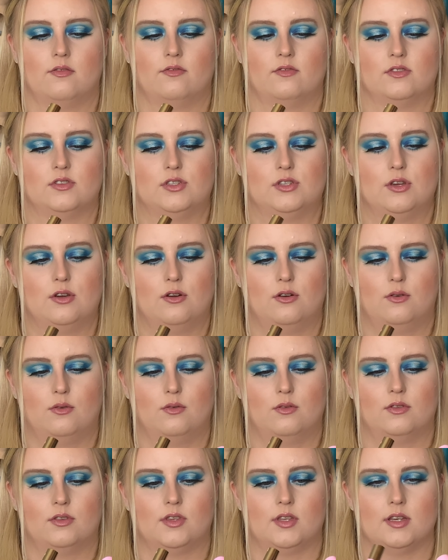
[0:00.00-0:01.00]

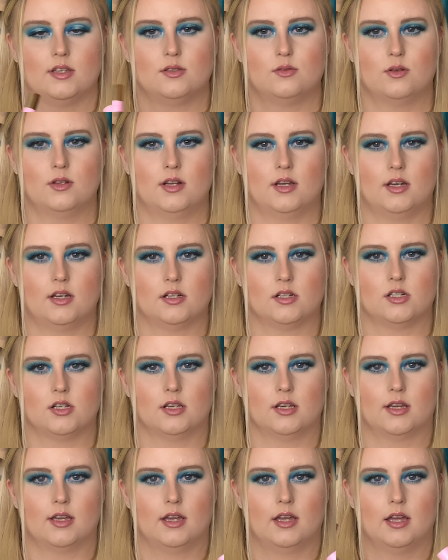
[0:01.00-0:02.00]
So this one
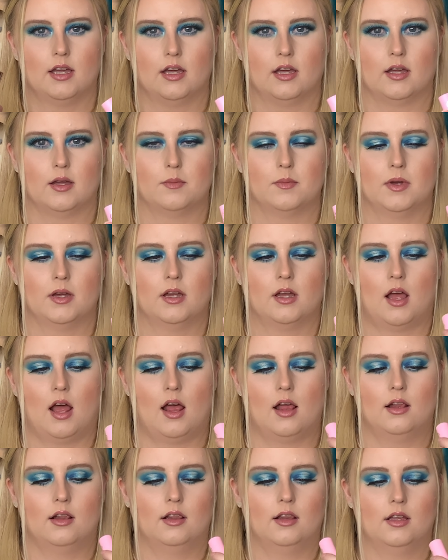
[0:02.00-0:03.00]
actually came
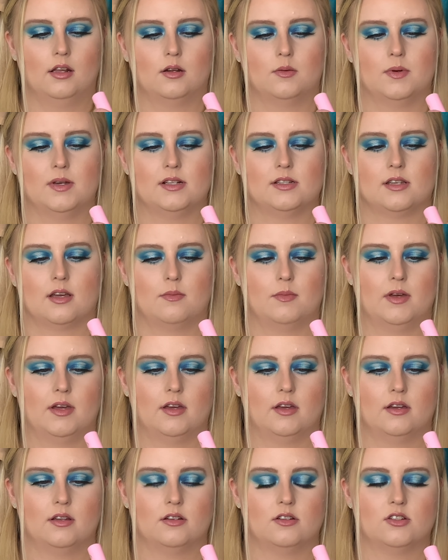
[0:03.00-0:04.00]
a little bit
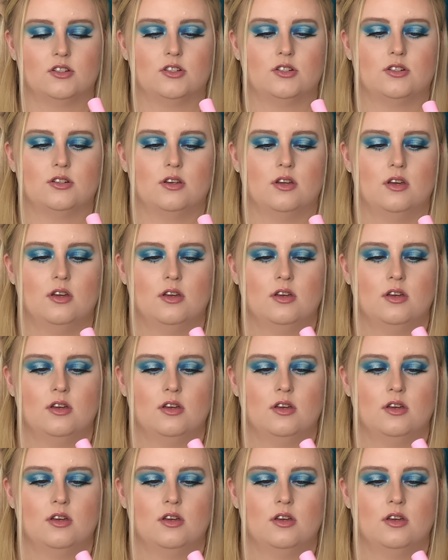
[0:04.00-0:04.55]
damaged,